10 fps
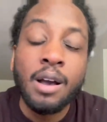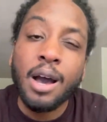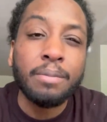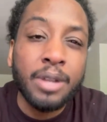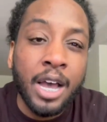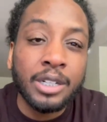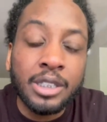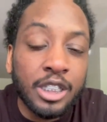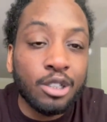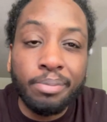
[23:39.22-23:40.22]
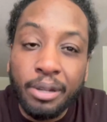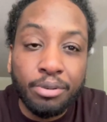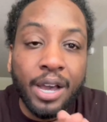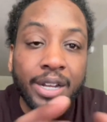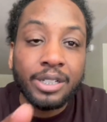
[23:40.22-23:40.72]
I'm not teaching people
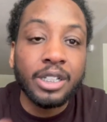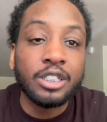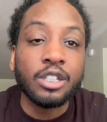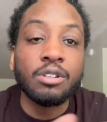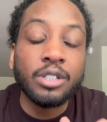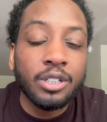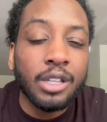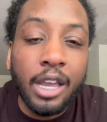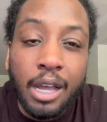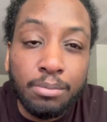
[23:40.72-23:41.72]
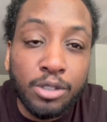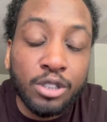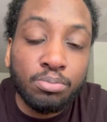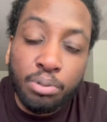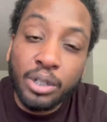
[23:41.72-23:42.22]
how to DJ on here. Like, I'm
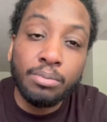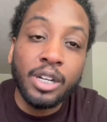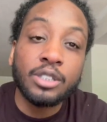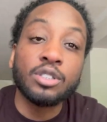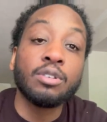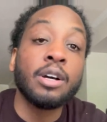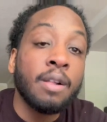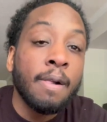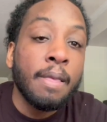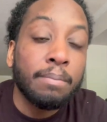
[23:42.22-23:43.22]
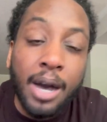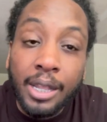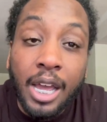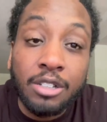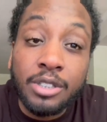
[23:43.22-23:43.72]
just pretty much showing my
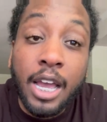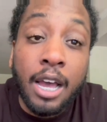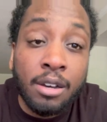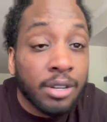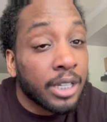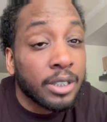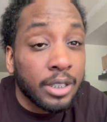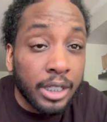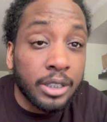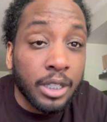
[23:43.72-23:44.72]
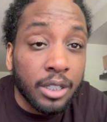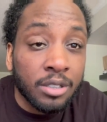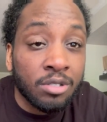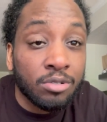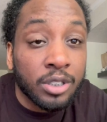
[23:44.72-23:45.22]
lifestyle as a DJ, you
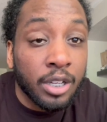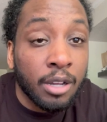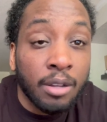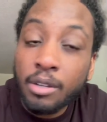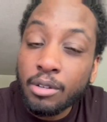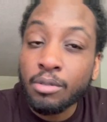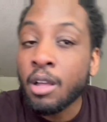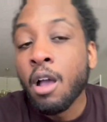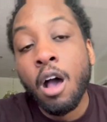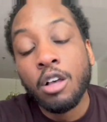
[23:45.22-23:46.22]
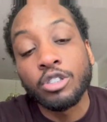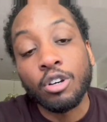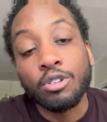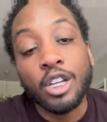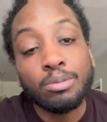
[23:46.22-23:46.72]
know what I'm saying?
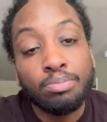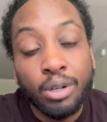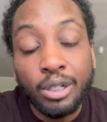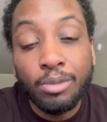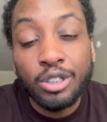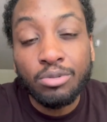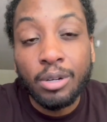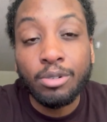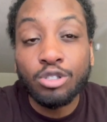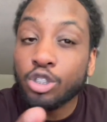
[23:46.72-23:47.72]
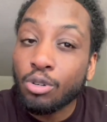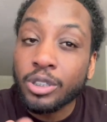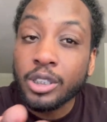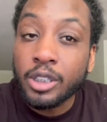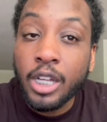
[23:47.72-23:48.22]
So that's pretty much what I'm gonna show on
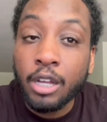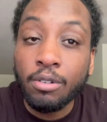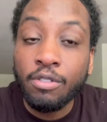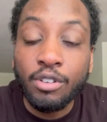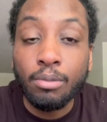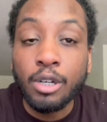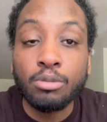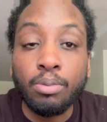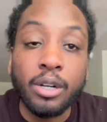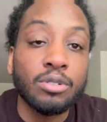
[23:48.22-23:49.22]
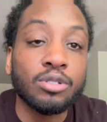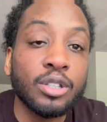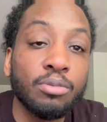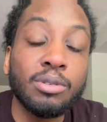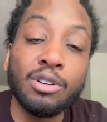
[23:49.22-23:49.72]
this channel for the most part, you know what I'm
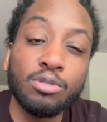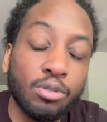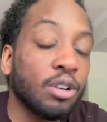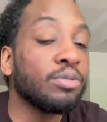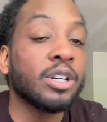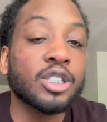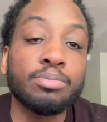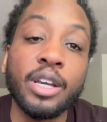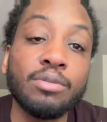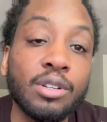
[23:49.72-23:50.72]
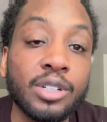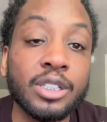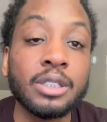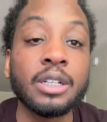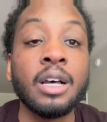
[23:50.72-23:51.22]
saying? We gonna grow, we gonna expand, we gonna get
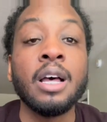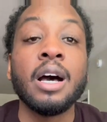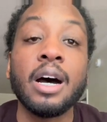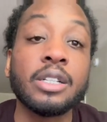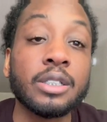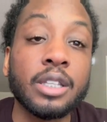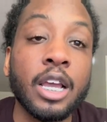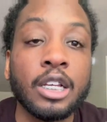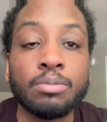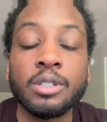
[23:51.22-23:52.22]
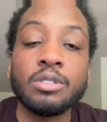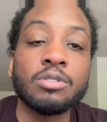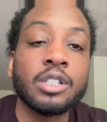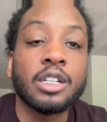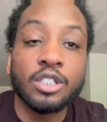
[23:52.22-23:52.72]
to other things, but you know what I'm
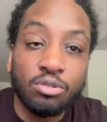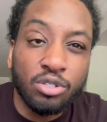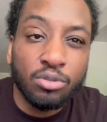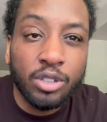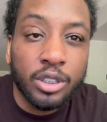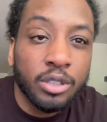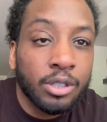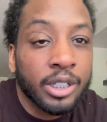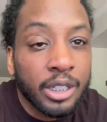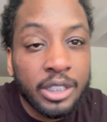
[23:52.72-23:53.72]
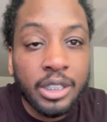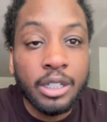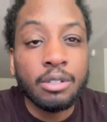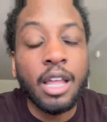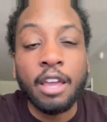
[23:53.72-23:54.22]
saying? I just really wanna show the
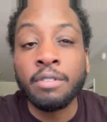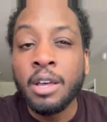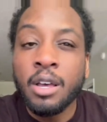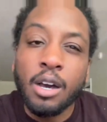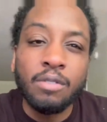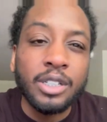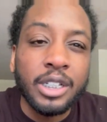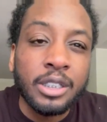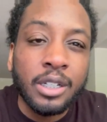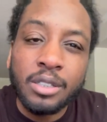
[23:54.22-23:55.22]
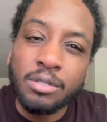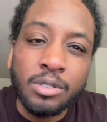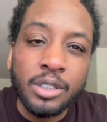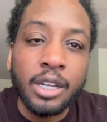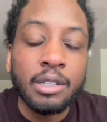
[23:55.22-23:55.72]
intel life of a DJ, you know what I'm saying?